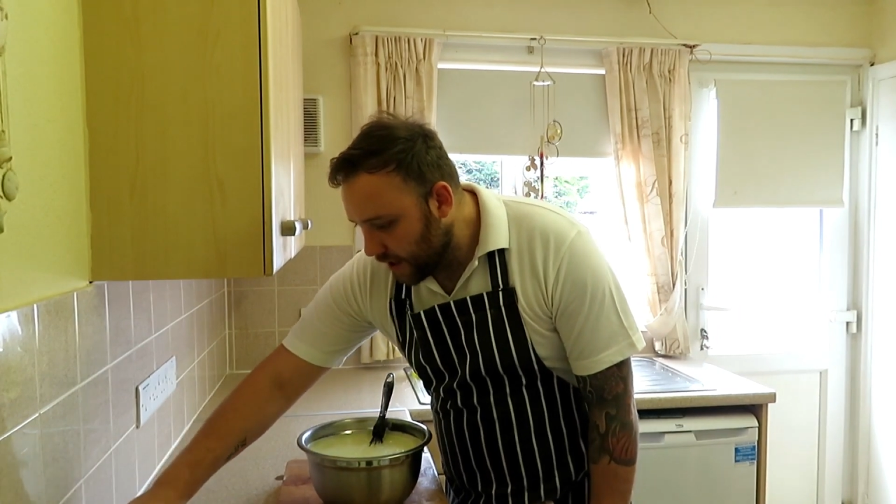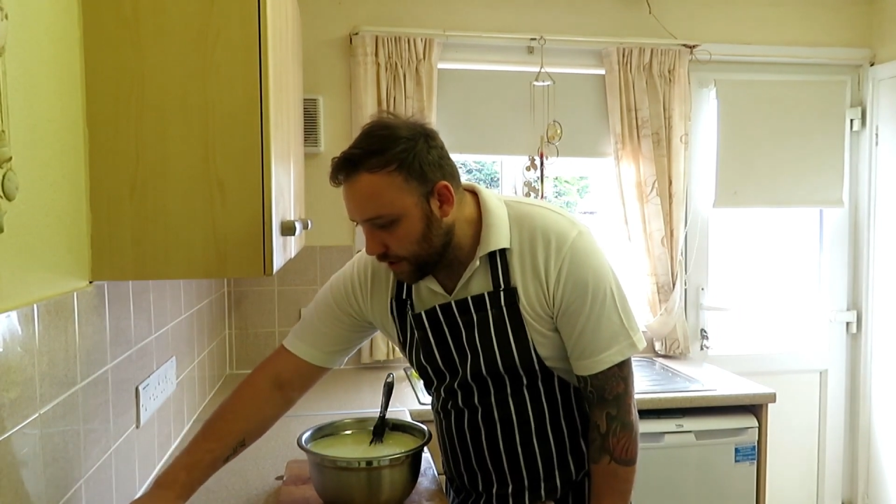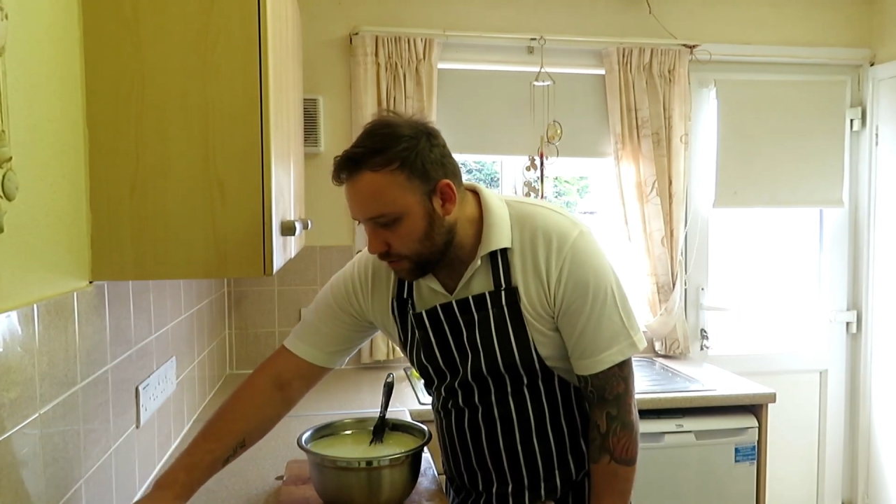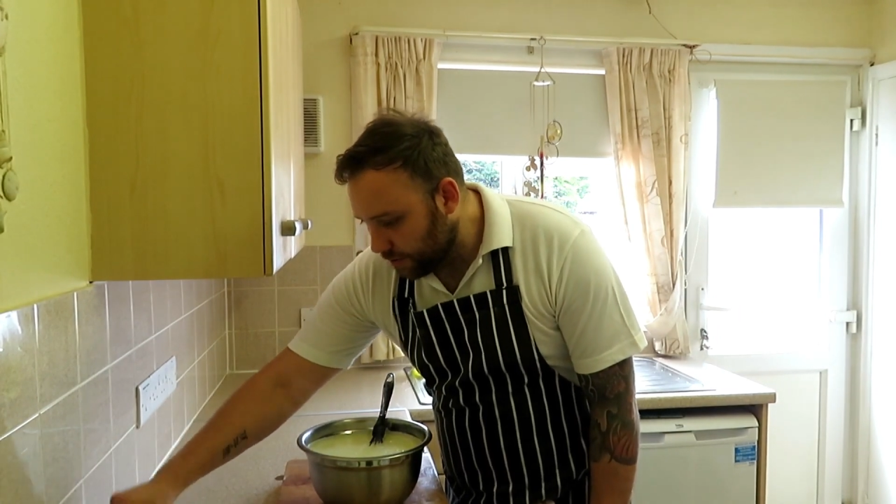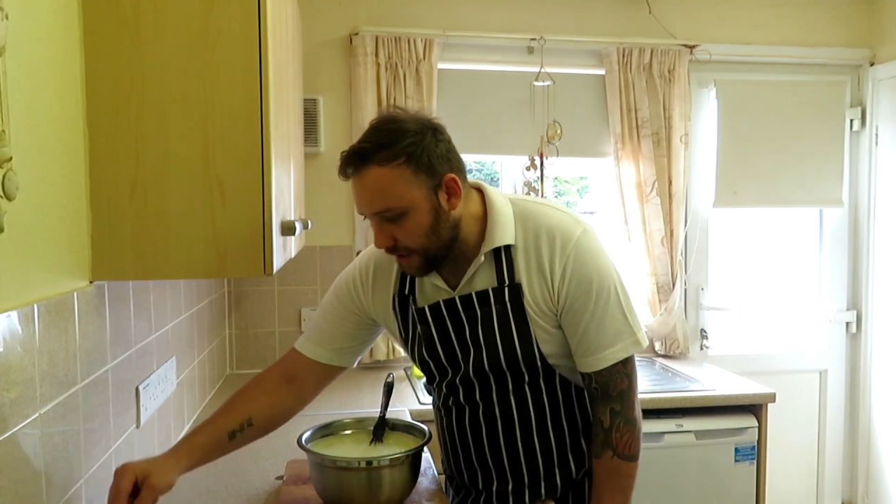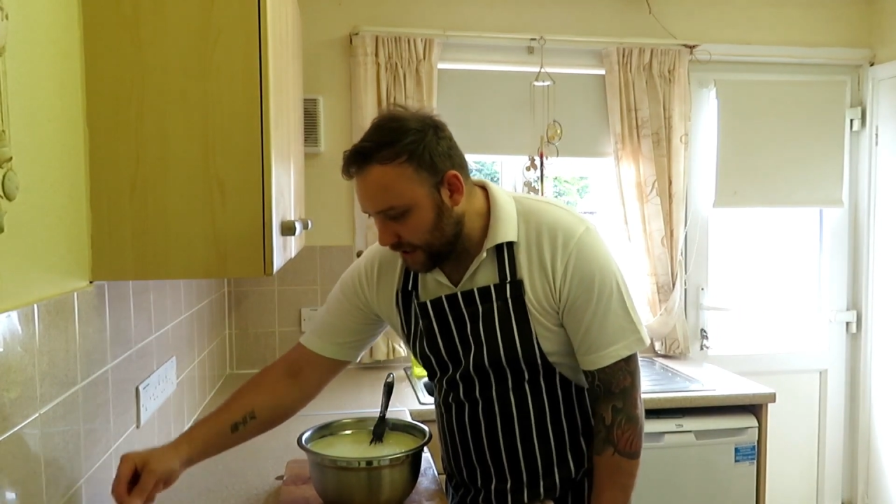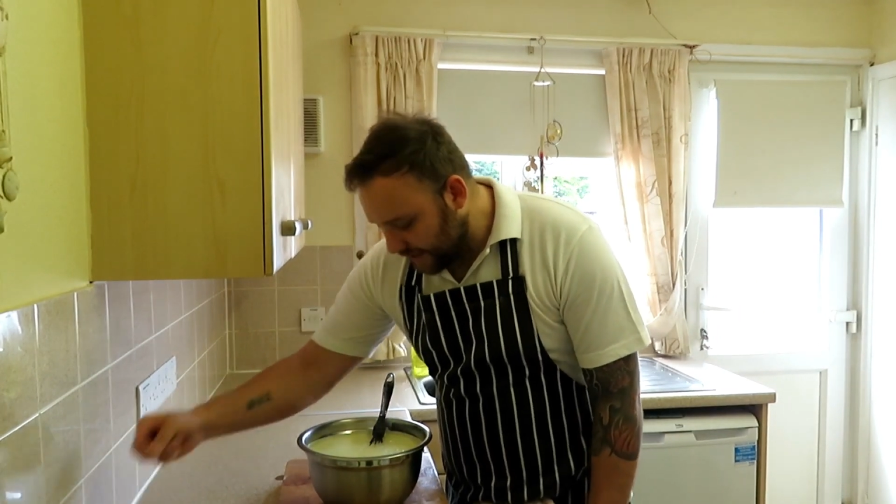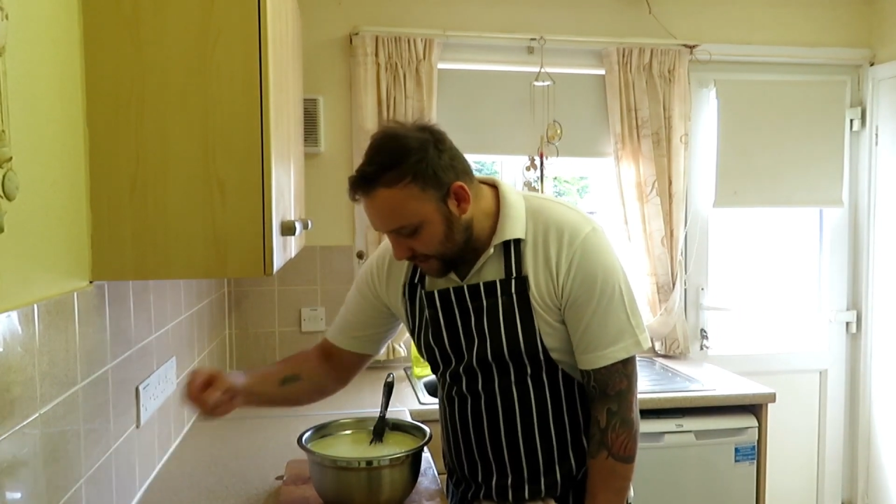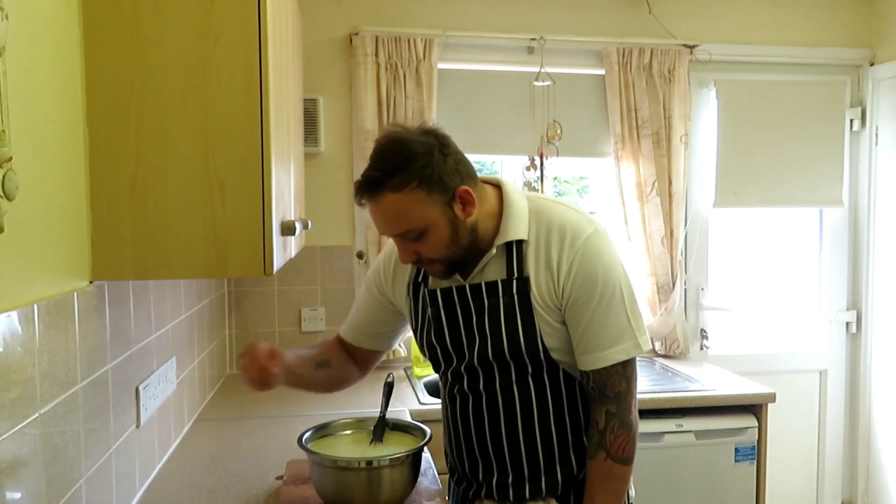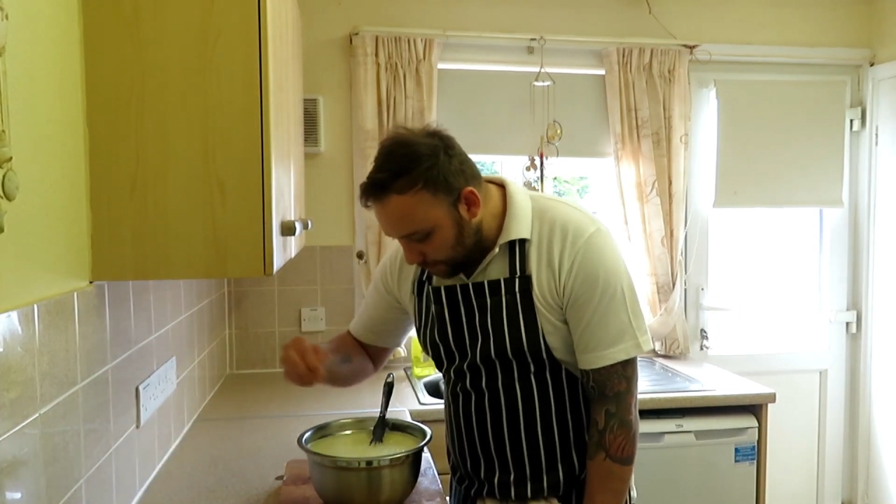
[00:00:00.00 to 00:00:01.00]
and I'm going to add a
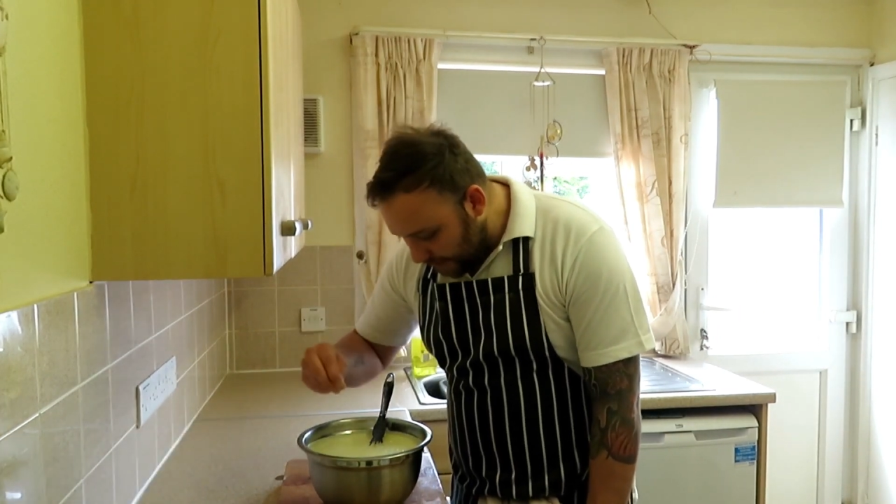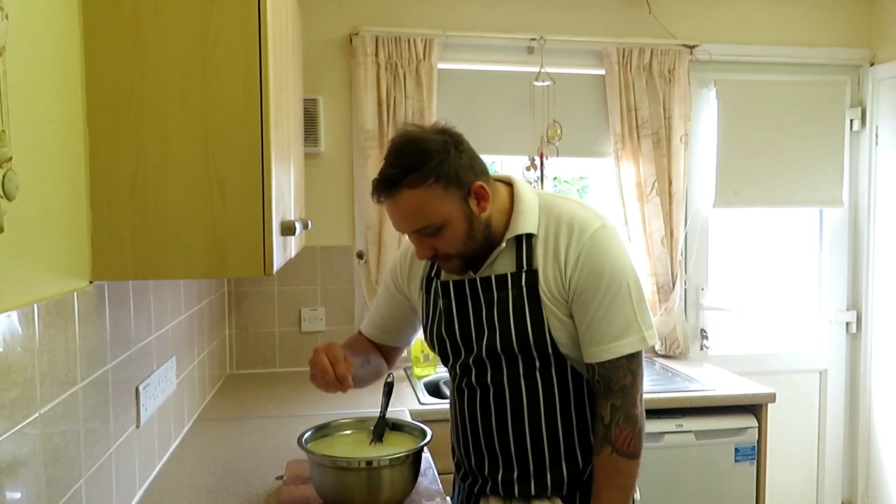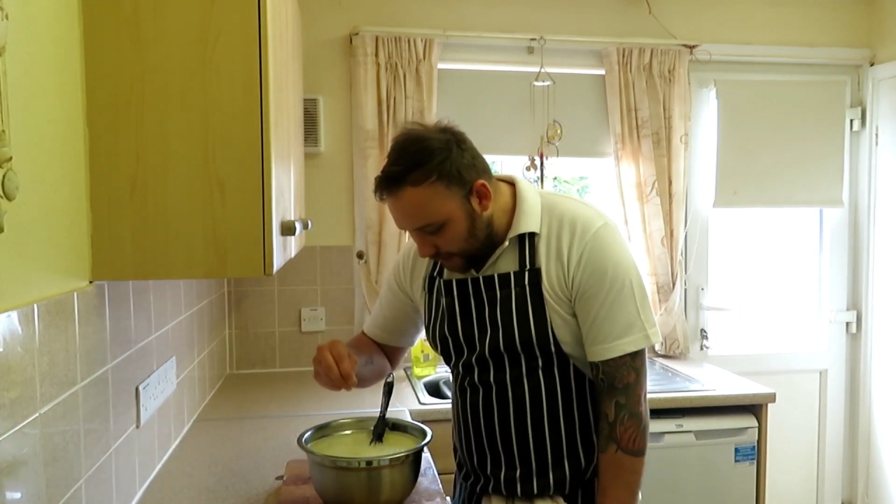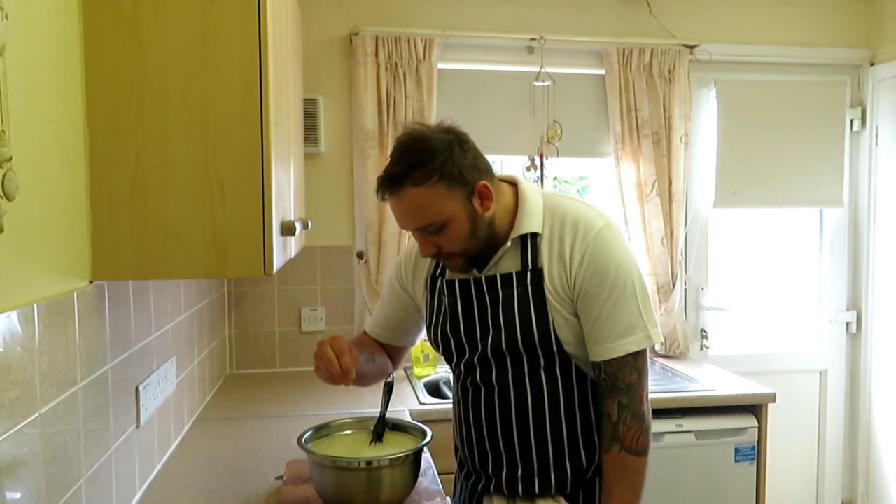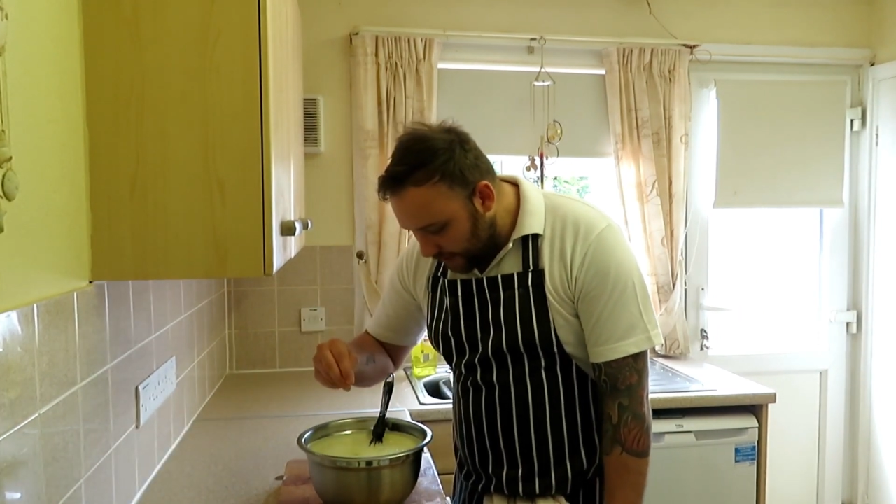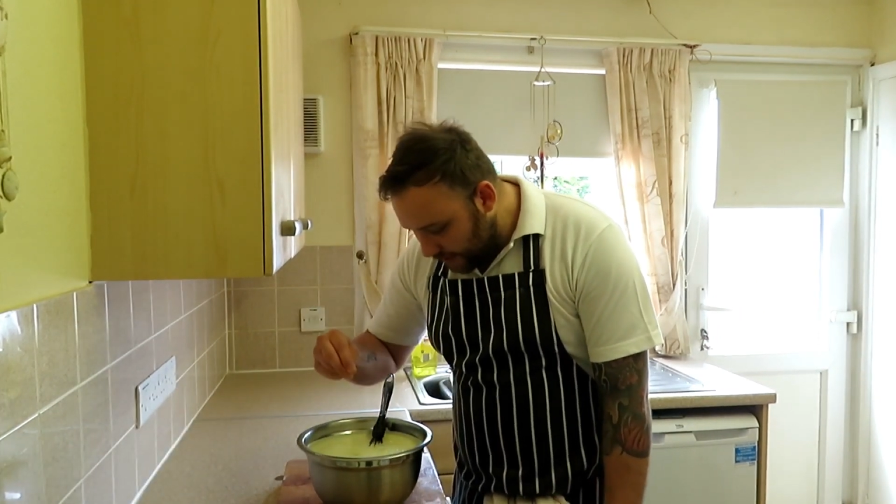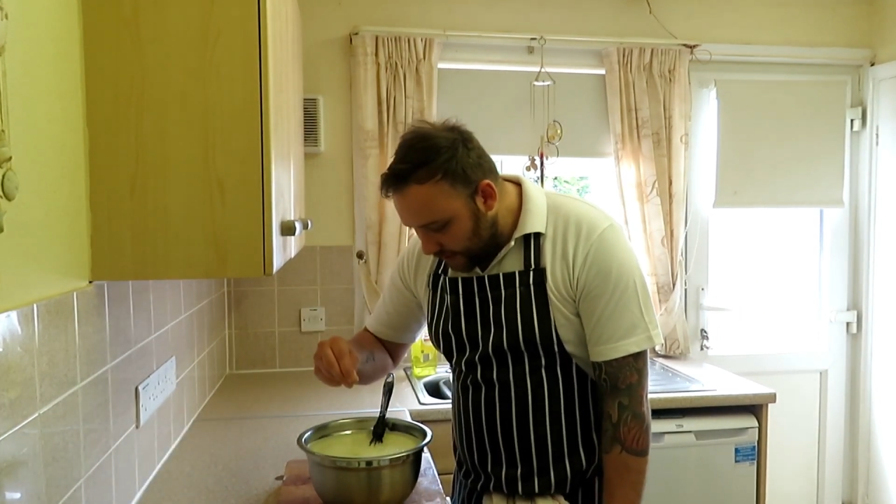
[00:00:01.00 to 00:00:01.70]
little bit,